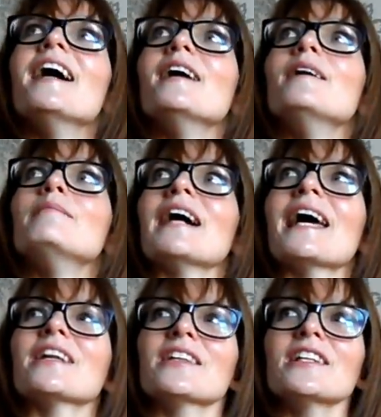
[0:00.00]
And
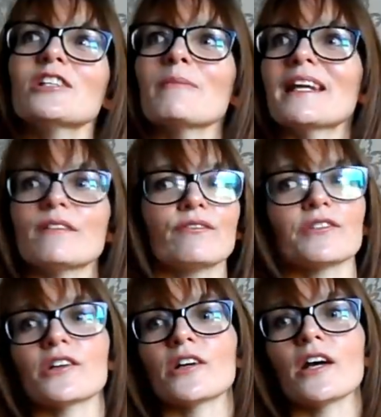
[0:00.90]
I think she made it
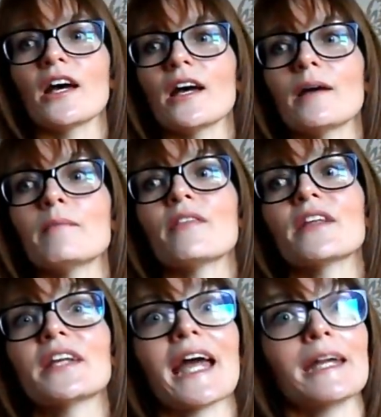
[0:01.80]
for
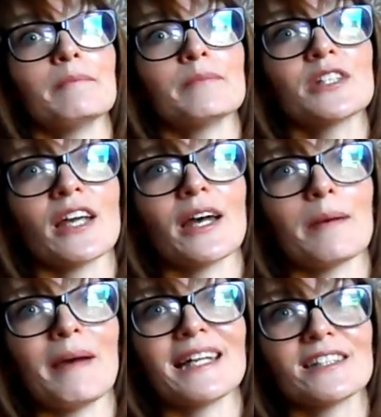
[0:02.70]
the Named
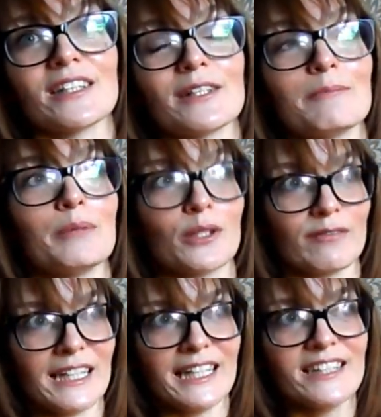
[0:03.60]
Pattern
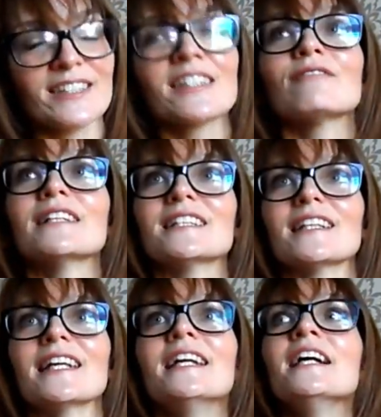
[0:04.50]
book release
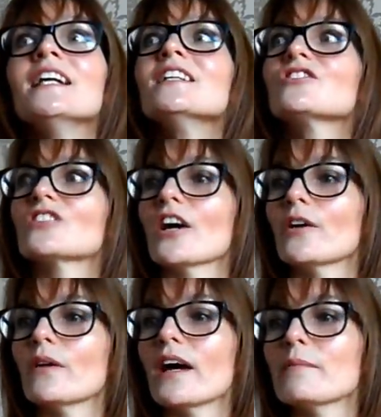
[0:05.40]
recently. So,
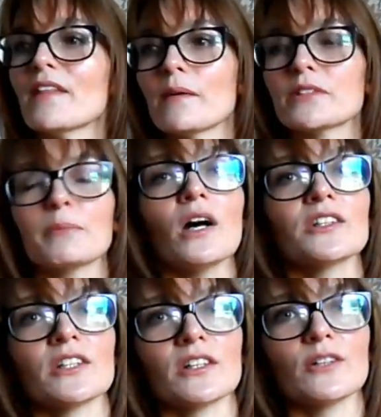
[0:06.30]
and there was a
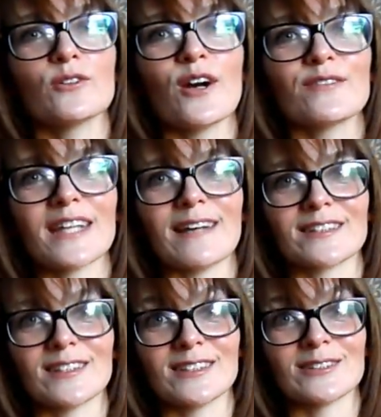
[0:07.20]
party at the new craft
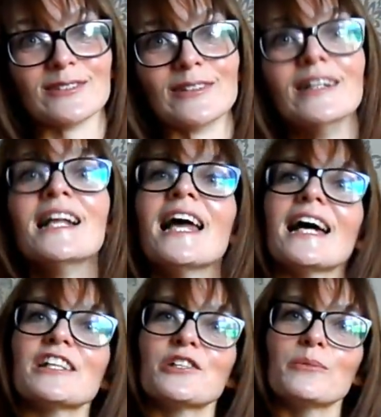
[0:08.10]
house I saw,
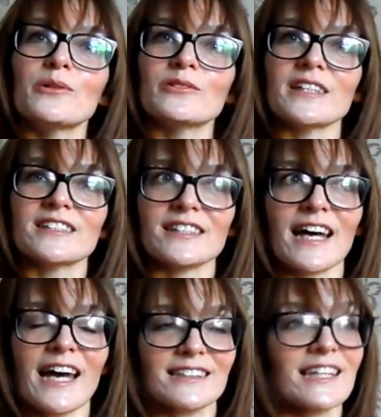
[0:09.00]
and she wore it to
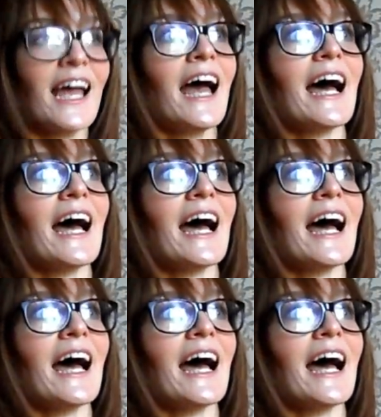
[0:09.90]
that.